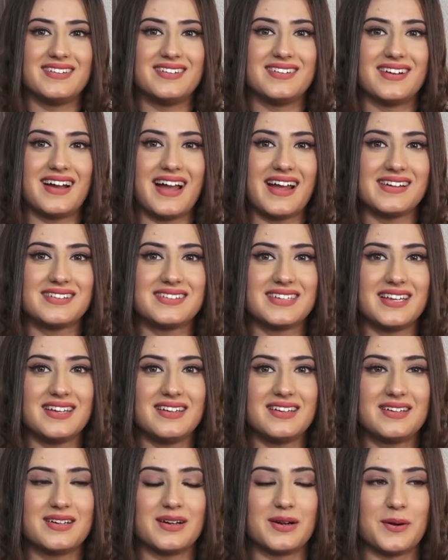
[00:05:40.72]
And I
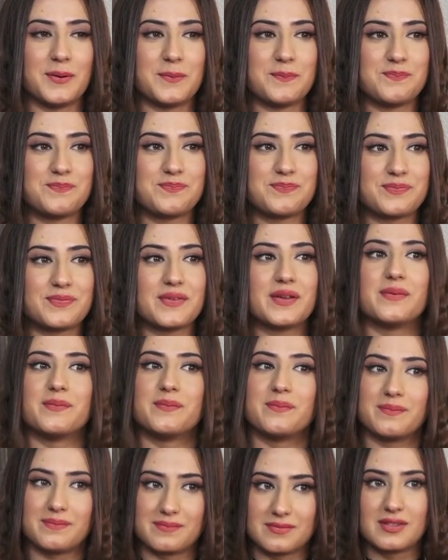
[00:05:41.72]
think
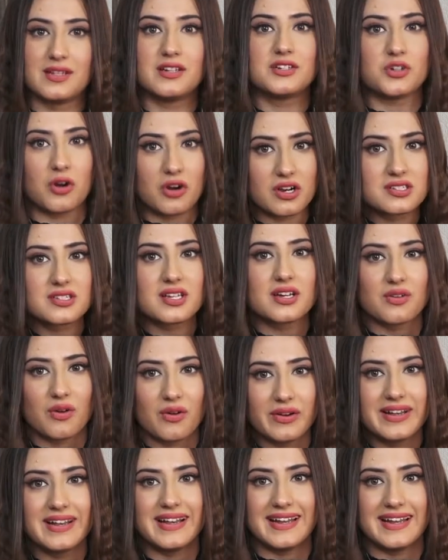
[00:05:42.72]
the talks are on.